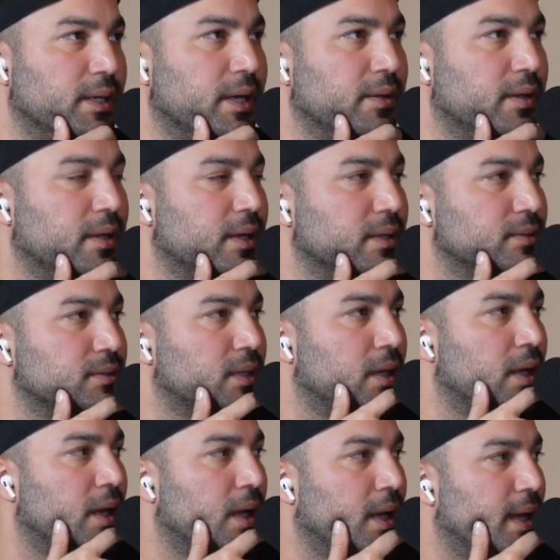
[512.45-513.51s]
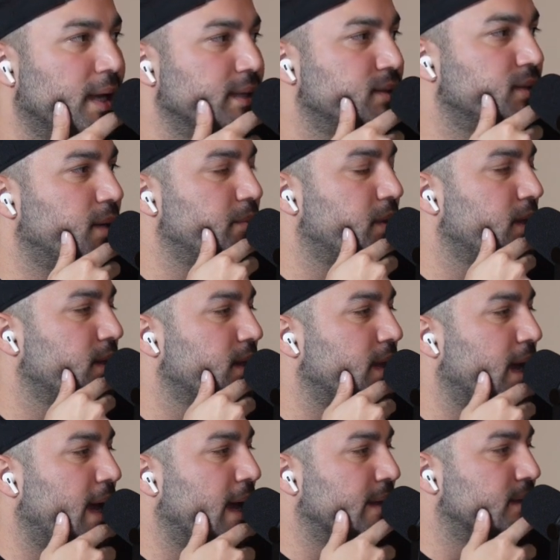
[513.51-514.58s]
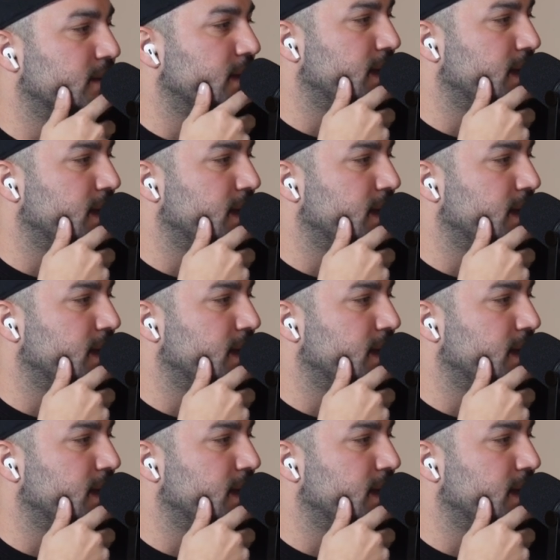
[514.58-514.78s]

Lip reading: and I think it's something that